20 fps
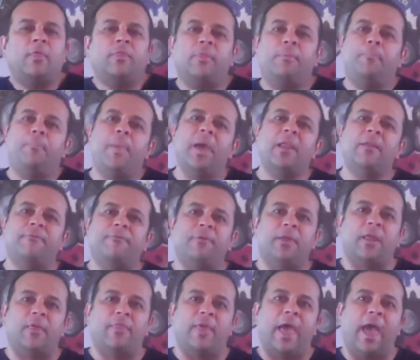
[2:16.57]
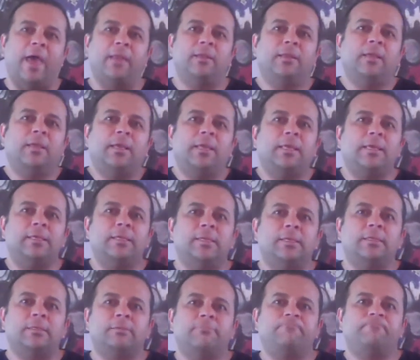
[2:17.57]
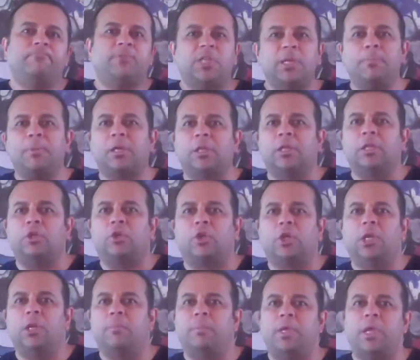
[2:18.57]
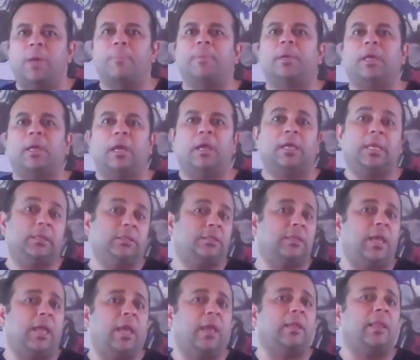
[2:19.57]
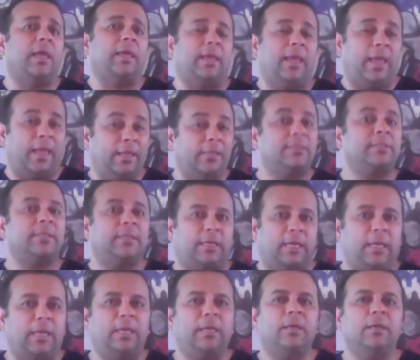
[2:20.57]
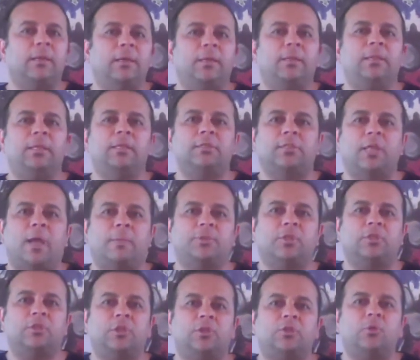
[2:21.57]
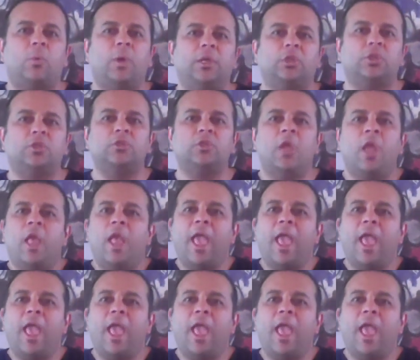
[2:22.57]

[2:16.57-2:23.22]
The benefit of that is typically you're going to be up against a hand like ace-king in these types of situations,